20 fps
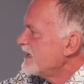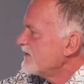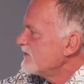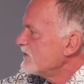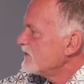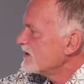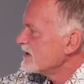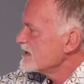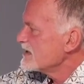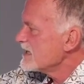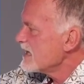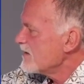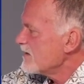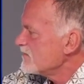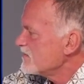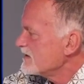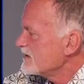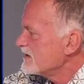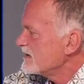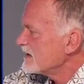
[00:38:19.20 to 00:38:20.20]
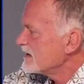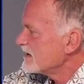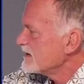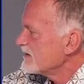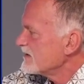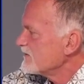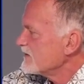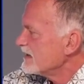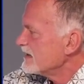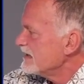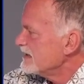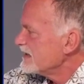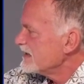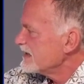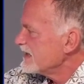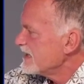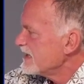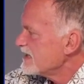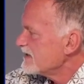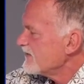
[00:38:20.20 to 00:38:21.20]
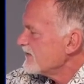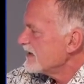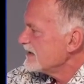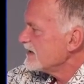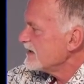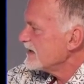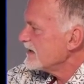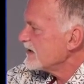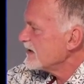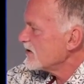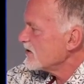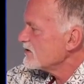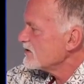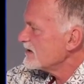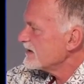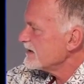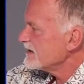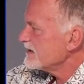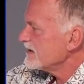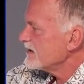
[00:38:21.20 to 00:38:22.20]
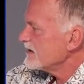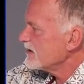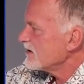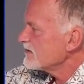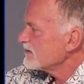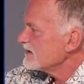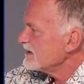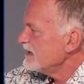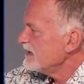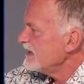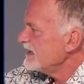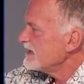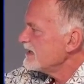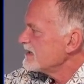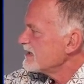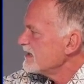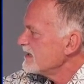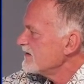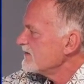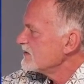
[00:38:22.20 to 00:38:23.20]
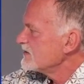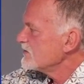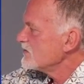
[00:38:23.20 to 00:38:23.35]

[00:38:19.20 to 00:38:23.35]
for example, in the case where the rod E is equal to